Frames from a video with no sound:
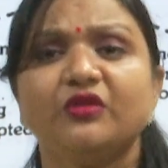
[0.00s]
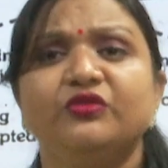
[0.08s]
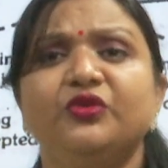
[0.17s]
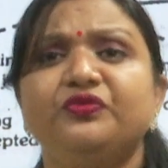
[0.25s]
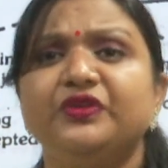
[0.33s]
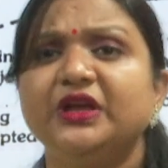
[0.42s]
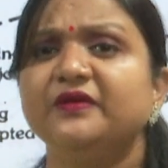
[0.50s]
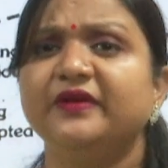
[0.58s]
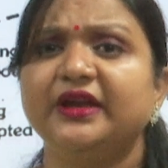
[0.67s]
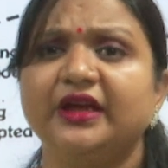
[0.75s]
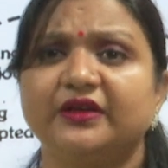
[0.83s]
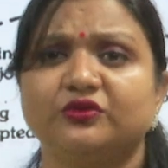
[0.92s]
we feel
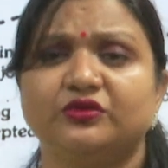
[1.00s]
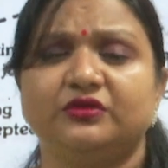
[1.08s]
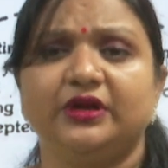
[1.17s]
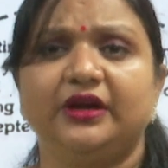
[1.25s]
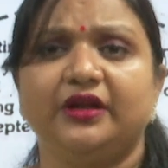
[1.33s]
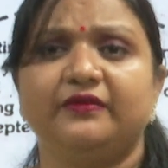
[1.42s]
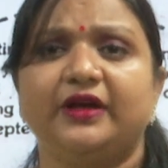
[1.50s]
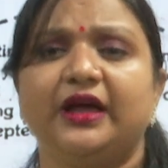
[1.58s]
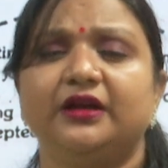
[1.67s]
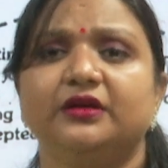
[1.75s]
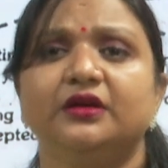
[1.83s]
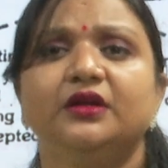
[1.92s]
very associative
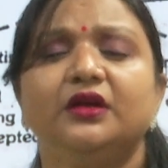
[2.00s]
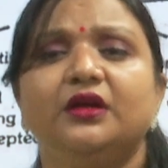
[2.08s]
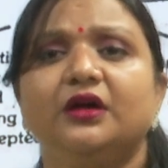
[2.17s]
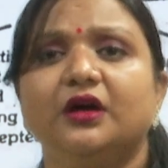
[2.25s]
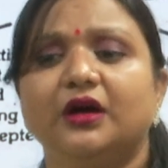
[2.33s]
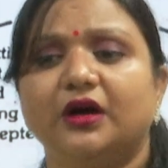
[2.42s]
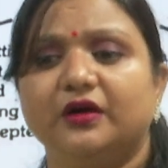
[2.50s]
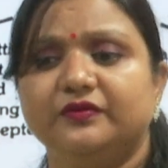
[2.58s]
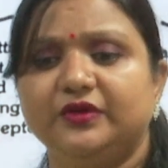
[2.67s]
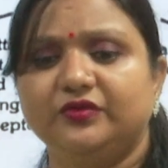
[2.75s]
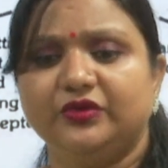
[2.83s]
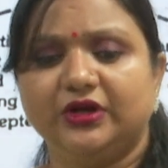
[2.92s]
and uh, uh
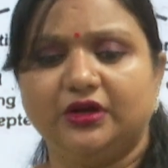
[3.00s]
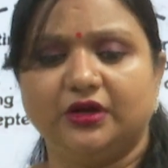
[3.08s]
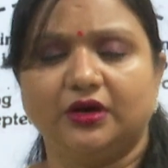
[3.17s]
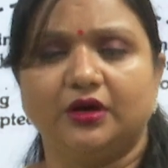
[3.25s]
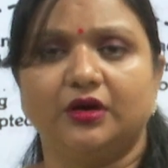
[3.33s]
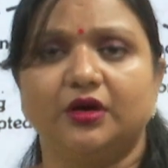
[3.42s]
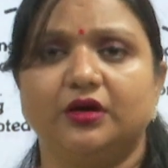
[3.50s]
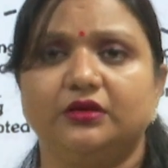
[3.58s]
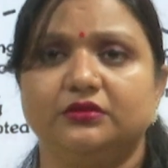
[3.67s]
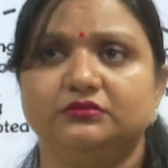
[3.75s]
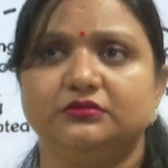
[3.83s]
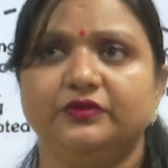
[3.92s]
we will
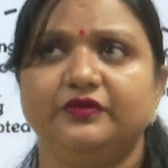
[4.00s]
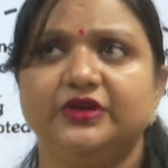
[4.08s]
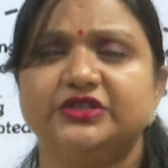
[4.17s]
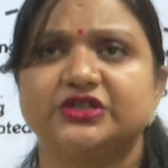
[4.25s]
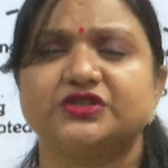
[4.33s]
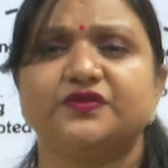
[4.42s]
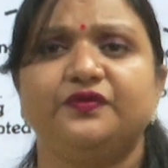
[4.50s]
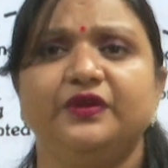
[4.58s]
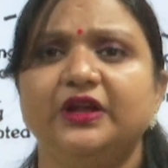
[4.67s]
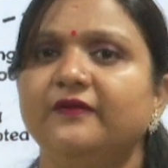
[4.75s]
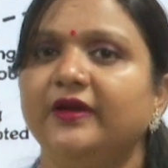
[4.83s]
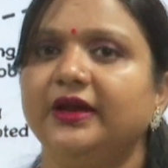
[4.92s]
uh, um, we just
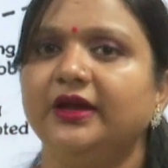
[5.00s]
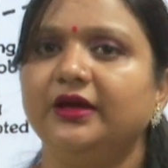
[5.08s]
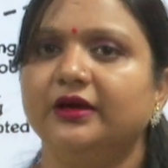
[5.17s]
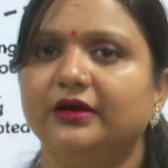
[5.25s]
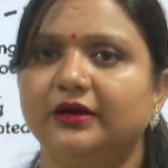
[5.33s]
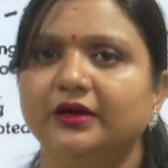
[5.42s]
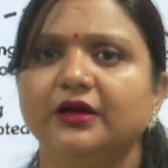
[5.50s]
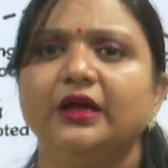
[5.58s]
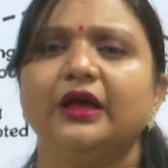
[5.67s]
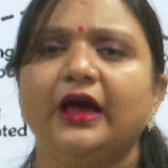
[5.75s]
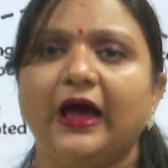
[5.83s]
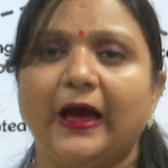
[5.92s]
feel very uh,
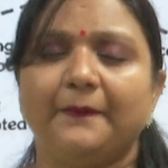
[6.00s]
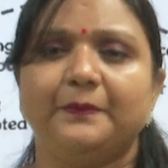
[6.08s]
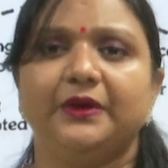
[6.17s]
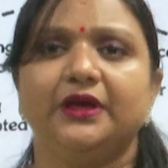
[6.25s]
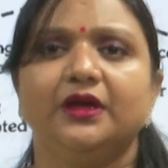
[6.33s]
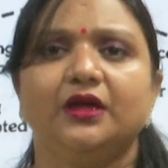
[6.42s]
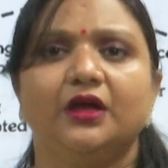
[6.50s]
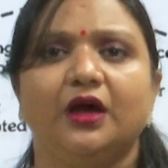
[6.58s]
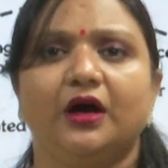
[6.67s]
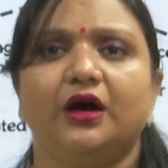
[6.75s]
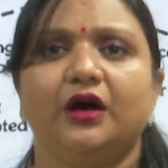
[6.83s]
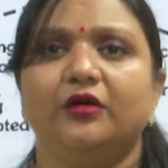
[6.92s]
happy
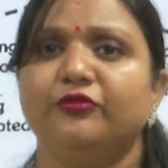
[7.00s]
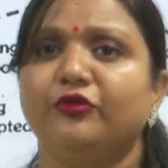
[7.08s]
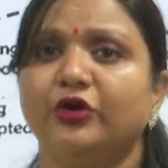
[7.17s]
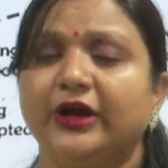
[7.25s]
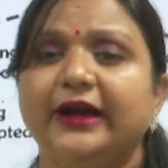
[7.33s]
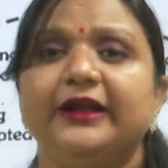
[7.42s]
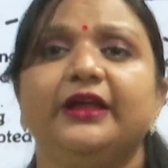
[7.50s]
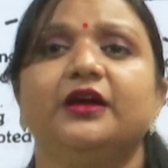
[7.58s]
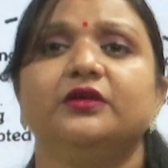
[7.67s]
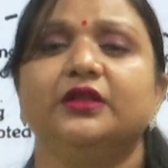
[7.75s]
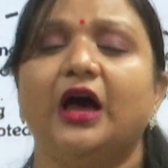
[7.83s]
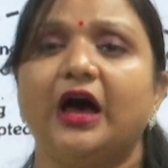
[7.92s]
uh, for getting
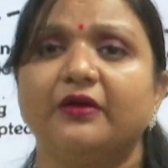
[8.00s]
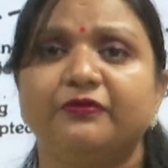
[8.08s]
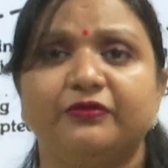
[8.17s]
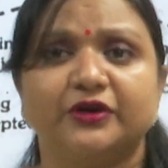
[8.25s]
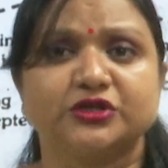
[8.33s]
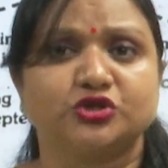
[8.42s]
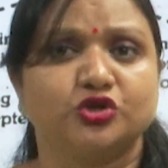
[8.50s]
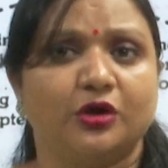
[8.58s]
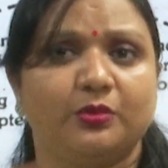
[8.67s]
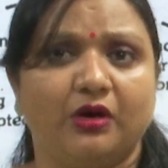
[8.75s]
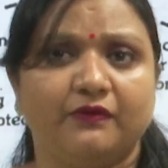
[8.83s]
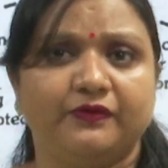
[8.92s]
the, our first
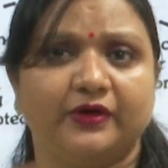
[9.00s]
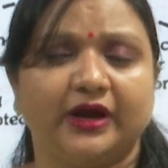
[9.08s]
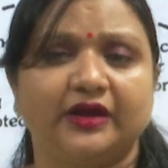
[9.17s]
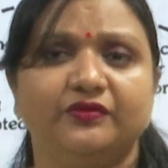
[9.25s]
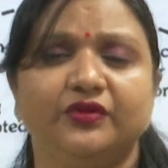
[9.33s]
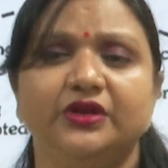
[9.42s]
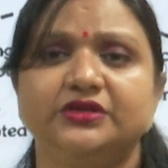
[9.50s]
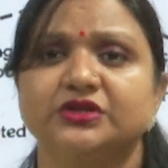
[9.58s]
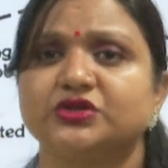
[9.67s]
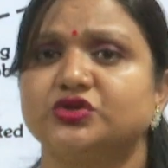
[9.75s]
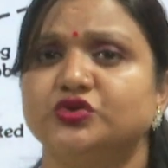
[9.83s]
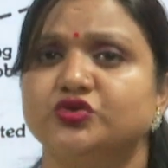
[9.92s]
job offer and we
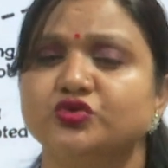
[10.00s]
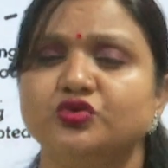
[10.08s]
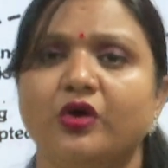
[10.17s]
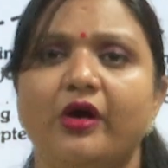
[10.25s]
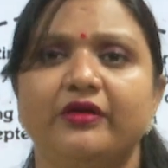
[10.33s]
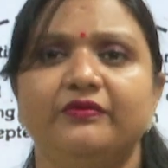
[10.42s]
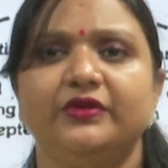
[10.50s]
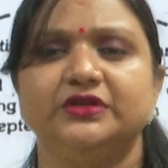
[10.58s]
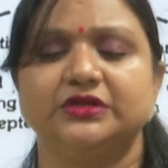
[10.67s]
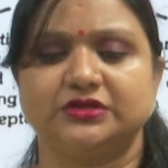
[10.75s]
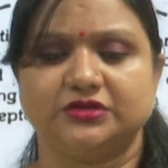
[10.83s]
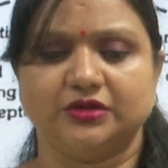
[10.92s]
just do and we
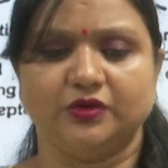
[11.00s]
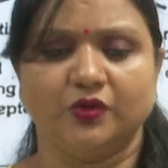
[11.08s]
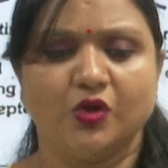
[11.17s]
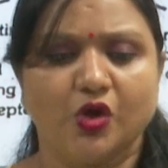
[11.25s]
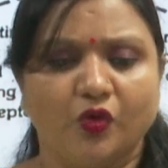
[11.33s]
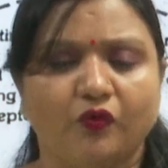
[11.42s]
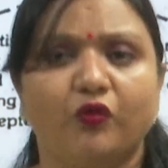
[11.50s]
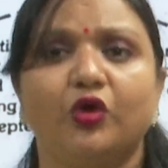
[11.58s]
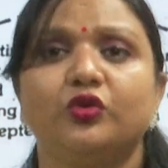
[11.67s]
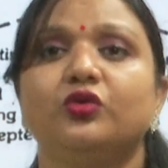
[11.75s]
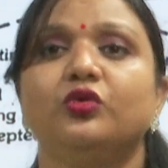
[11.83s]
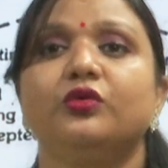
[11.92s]
just
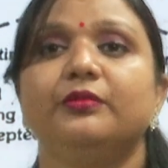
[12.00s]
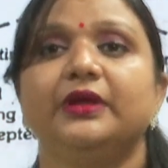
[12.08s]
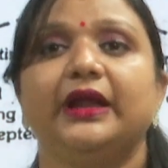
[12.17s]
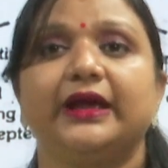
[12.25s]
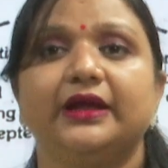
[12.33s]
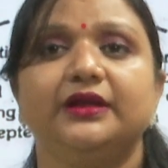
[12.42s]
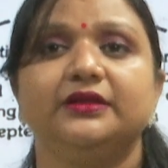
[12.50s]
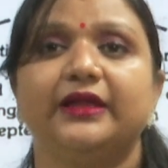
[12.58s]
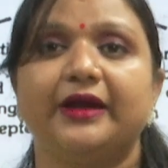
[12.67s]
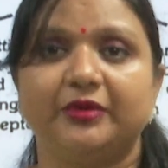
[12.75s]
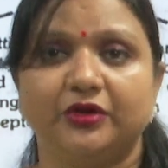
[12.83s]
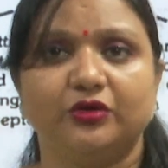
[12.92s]
want to do miracle in
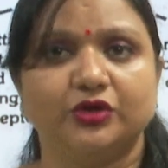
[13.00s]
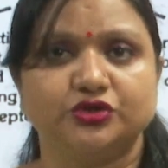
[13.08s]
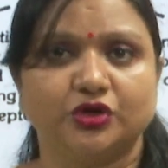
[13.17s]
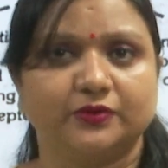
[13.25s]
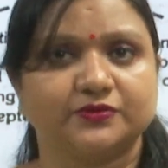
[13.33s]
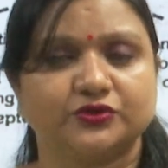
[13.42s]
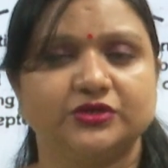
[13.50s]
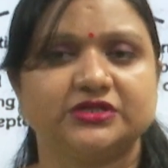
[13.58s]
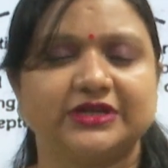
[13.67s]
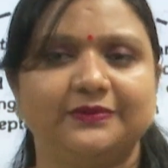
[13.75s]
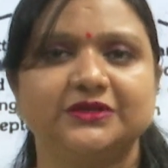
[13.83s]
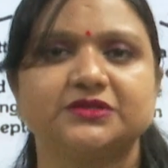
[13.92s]
that particular job. So,
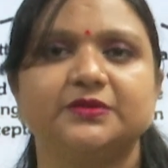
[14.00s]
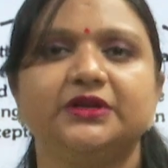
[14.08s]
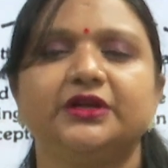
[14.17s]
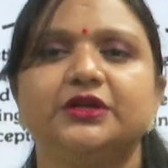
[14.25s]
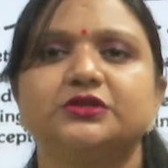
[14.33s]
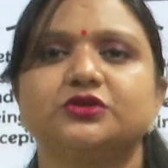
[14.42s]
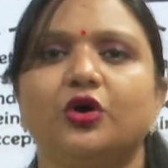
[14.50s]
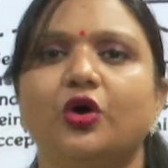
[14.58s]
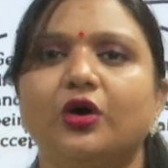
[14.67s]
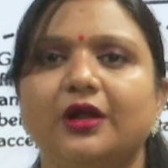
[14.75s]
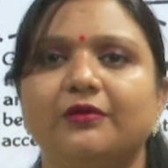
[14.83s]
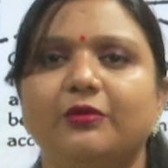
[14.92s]
establishment is
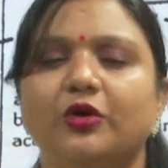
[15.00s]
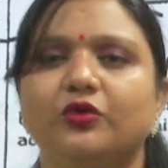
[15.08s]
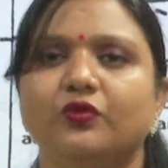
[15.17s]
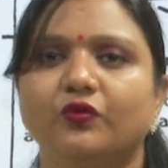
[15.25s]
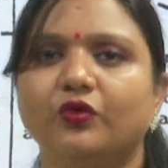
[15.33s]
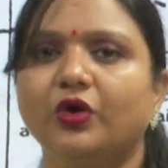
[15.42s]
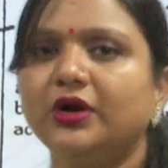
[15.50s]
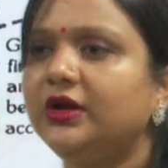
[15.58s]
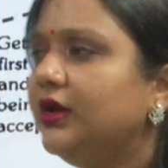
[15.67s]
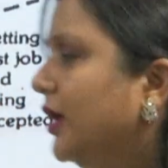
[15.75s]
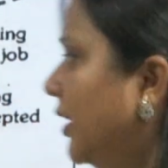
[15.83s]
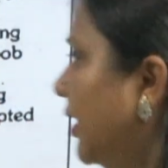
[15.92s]
all about what